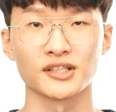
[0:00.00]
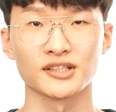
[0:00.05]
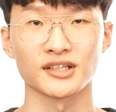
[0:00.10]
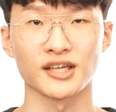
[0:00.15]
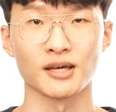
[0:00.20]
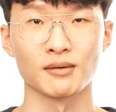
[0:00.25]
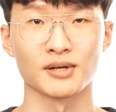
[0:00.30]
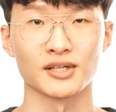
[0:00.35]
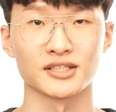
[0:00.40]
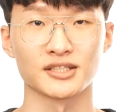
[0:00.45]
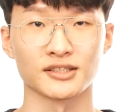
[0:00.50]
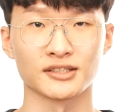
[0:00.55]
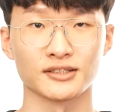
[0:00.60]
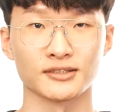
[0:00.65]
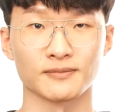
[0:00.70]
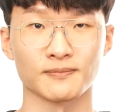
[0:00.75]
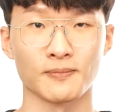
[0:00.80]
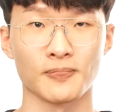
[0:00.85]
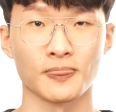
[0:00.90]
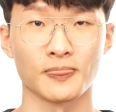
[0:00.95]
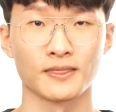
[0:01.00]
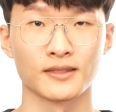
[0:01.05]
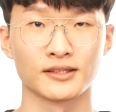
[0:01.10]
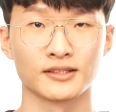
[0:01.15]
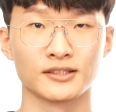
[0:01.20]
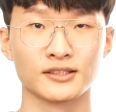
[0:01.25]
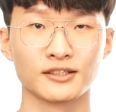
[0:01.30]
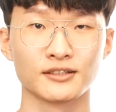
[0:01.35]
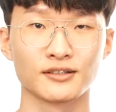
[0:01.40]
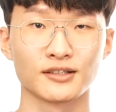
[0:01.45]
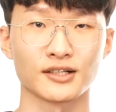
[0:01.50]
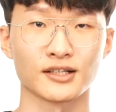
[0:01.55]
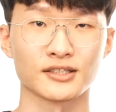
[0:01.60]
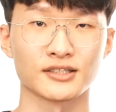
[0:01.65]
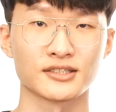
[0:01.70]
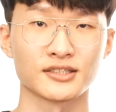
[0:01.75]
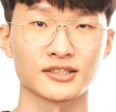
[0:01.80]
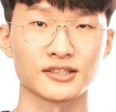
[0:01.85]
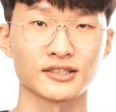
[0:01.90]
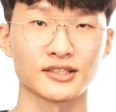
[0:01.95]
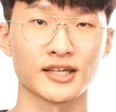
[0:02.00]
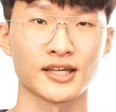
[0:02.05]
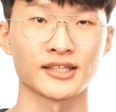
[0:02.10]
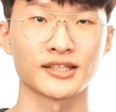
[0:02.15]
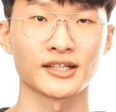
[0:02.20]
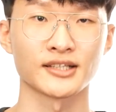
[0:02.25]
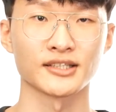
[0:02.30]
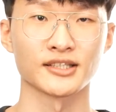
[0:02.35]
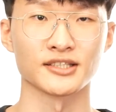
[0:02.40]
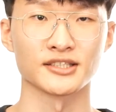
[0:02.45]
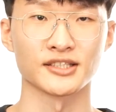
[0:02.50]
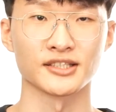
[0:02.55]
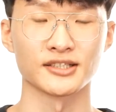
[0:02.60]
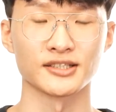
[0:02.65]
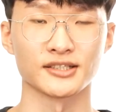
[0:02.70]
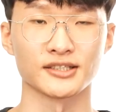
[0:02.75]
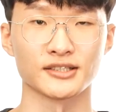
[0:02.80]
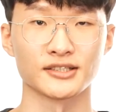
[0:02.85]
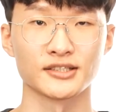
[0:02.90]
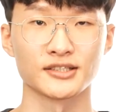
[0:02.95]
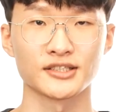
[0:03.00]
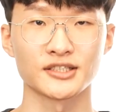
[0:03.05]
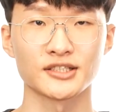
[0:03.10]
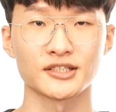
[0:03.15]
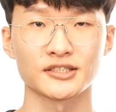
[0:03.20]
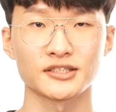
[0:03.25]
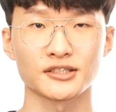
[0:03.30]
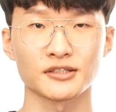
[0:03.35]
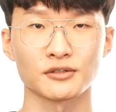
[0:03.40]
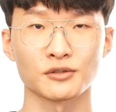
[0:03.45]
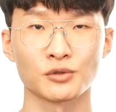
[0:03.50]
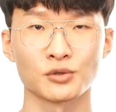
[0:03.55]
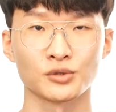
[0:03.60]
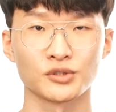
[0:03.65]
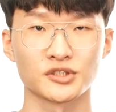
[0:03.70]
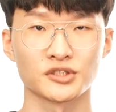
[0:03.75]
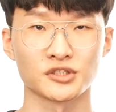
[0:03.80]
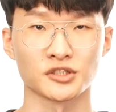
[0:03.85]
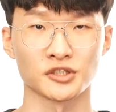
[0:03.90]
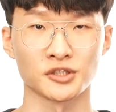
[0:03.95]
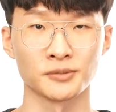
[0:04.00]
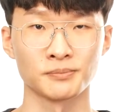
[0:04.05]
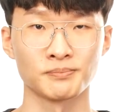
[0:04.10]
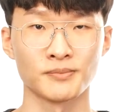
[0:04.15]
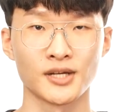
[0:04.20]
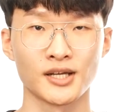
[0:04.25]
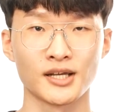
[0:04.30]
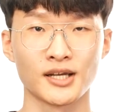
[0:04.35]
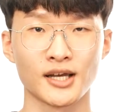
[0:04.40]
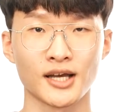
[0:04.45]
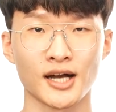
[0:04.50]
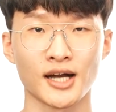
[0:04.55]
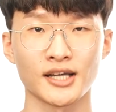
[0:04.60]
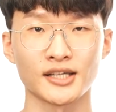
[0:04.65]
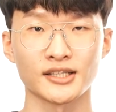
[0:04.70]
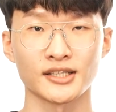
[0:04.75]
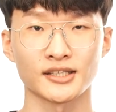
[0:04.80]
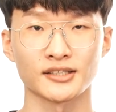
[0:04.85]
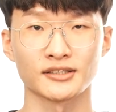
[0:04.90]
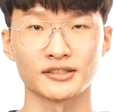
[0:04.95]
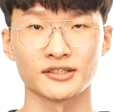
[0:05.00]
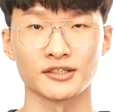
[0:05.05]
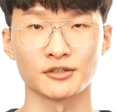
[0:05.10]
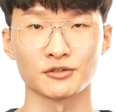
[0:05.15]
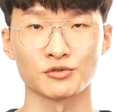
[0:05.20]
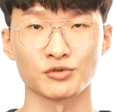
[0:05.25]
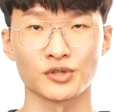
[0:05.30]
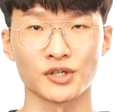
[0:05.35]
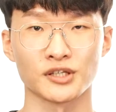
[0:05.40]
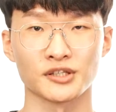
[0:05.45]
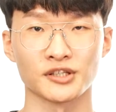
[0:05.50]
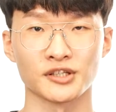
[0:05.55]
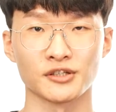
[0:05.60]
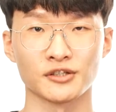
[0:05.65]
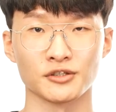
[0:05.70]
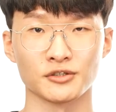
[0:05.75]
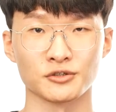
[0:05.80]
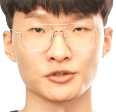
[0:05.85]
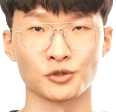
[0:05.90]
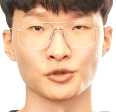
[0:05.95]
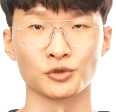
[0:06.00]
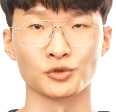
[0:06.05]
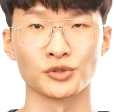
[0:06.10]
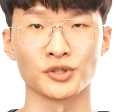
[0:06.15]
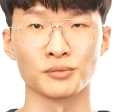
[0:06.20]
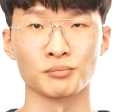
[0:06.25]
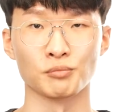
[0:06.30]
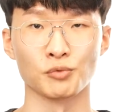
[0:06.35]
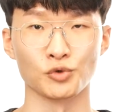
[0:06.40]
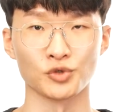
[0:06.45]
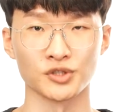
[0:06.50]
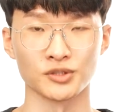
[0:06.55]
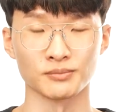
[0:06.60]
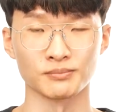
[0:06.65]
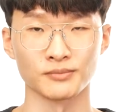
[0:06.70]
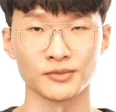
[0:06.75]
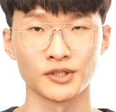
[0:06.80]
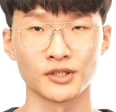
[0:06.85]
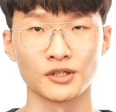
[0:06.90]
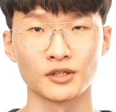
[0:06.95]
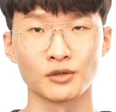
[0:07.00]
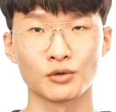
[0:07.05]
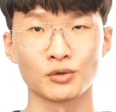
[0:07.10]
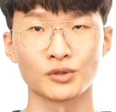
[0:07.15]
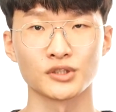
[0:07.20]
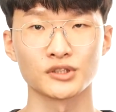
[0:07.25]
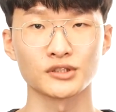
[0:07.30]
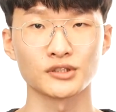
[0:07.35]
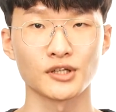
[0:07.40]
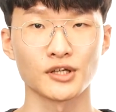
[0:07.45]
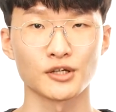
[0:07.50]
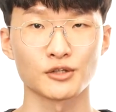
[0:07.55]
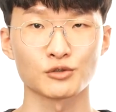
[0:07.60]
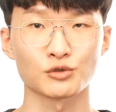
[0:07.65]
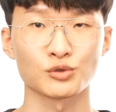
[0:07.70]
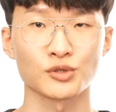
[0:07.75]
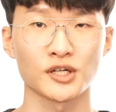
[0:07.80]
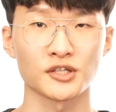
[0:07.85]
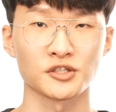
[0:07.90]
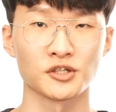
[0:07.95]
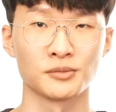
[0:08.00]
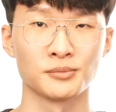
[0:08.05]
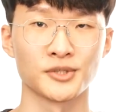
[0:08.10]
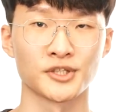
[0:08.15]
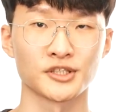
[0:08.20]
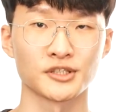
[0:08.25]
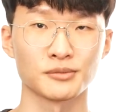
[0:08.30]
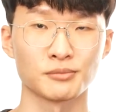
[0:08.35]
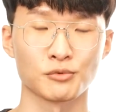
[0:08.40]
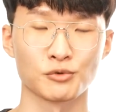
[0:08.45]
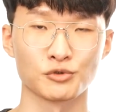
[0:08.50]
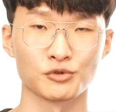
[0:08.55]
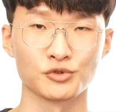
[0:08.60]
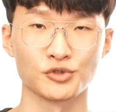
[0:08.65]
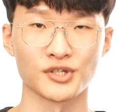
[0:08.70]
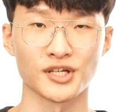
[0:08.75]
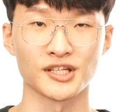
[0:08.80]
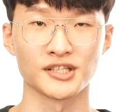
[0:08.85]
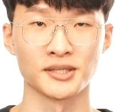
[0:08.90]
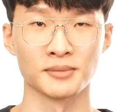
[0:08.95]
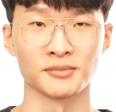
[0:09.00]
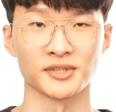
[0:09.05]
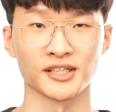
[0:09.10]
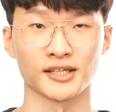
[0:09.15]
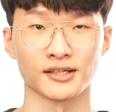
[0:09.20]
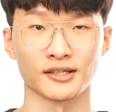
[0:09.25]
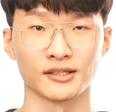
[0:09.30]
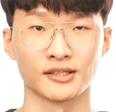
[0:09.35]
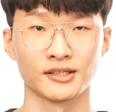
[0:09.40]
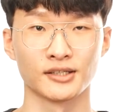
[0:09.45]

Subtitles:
the developer using this interface can see the example on the interface displayed with highlights or is able to notice additional descriptions.